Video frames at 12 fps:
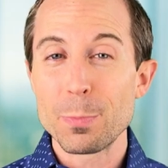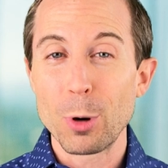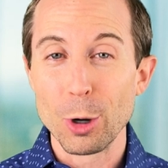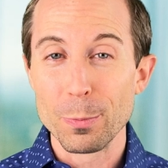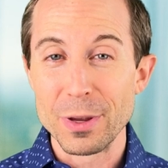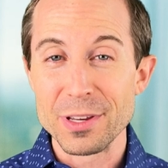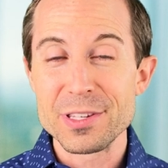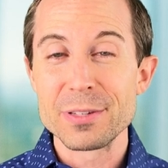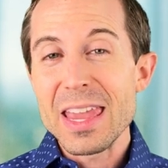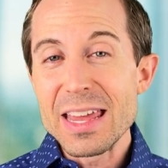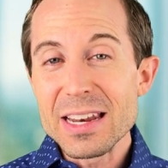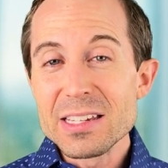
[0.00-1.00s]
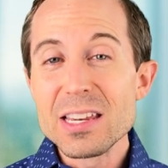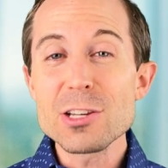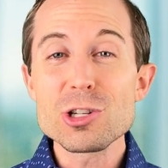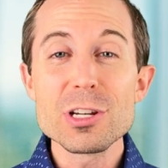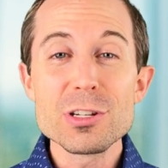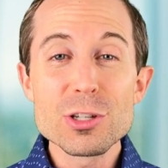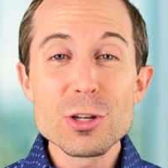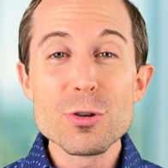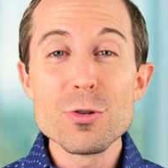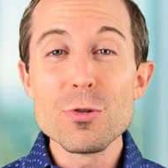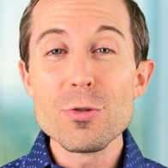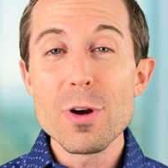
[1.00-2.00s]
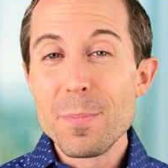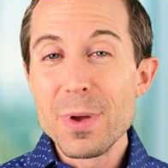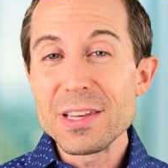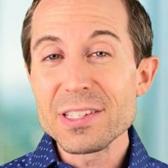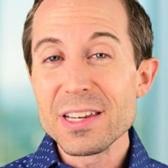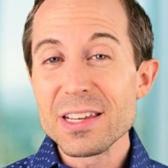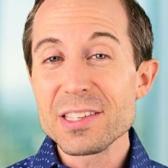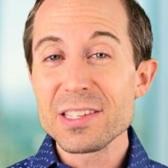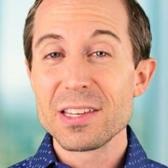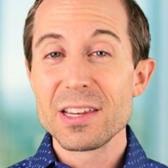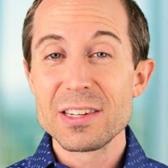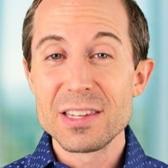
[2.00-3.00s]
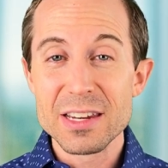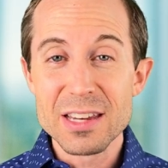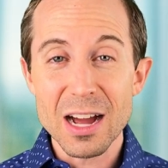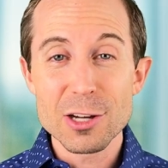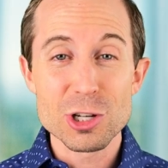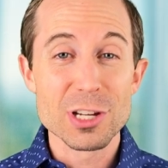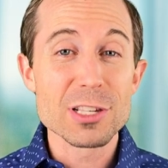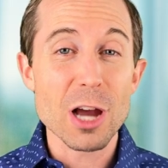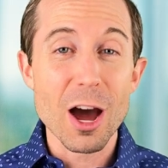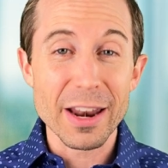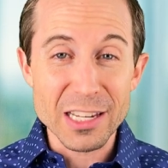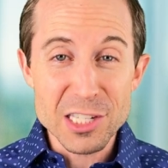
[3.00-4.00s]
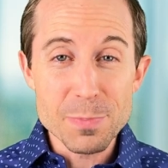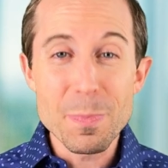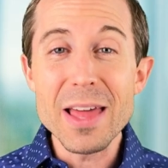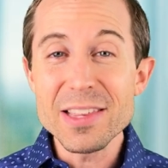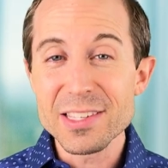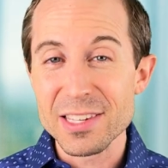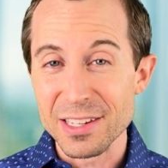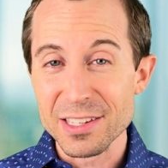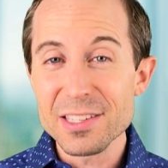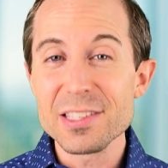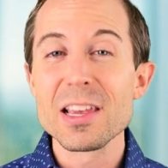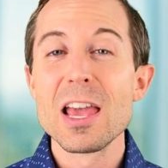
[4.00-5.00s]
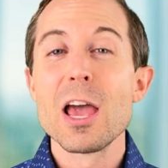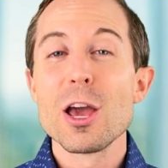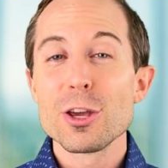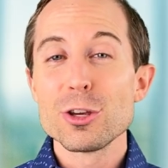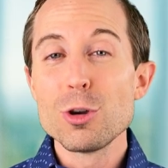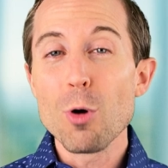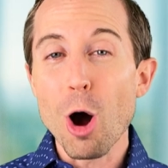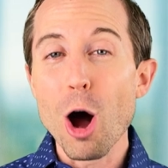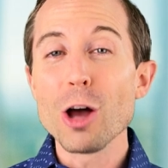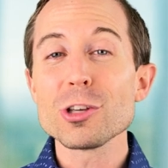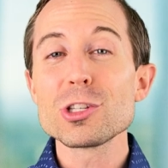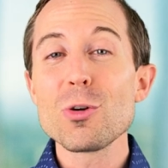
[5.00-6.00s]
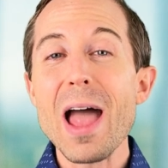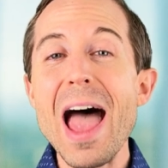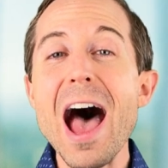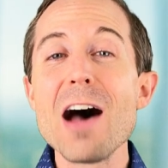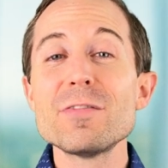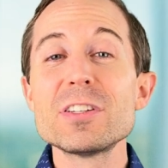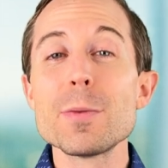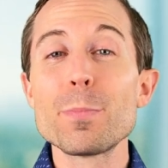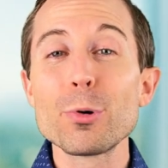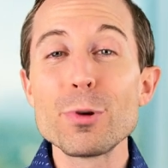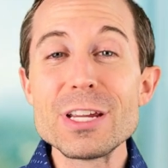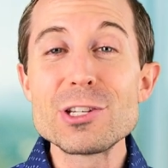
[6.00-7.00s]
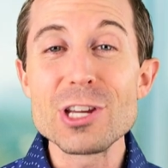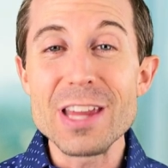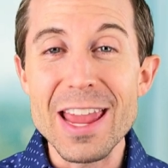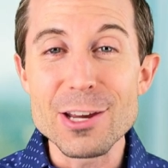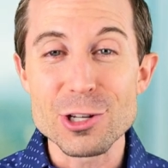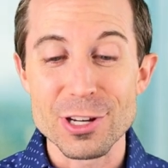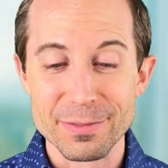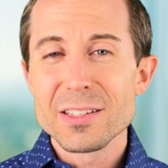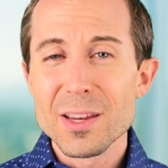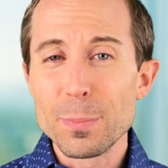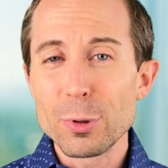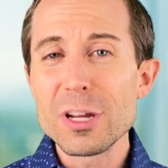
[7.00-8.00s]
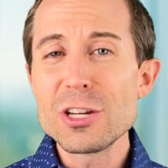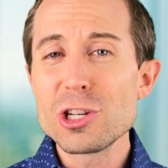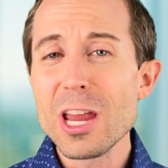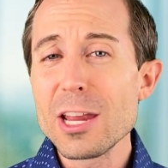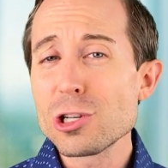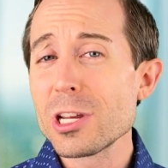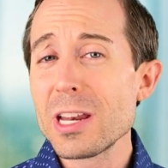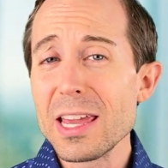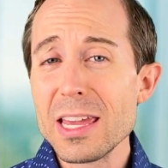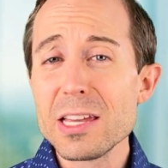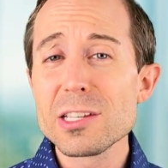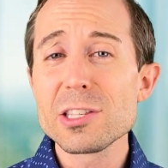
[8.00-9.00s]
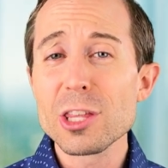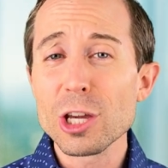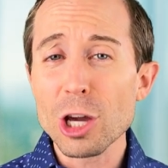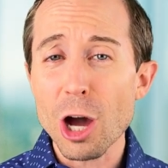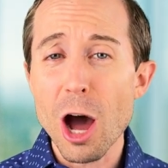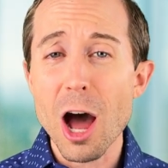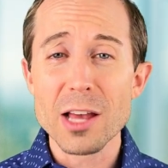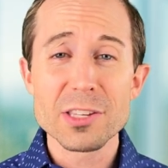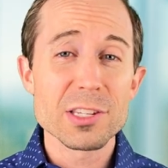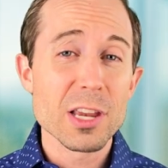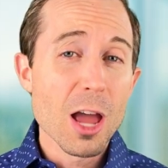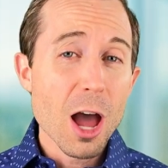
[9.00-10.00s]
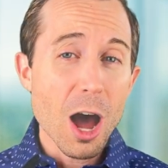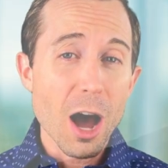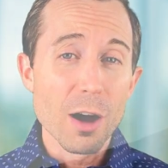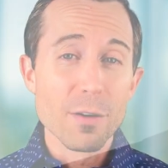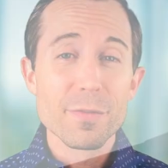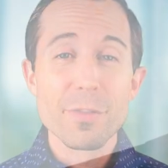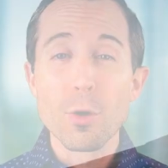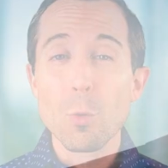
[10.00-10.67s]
purpose. In addition to business deductions on expenses, you also have depreciation. Depreciation is the cost of the